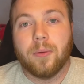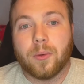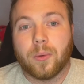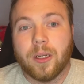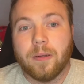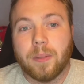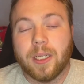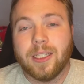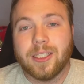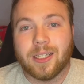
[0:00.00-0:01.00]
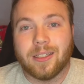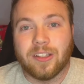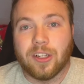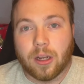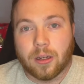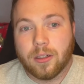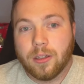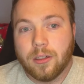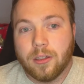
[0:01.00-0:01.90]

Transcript: with green peas and duck.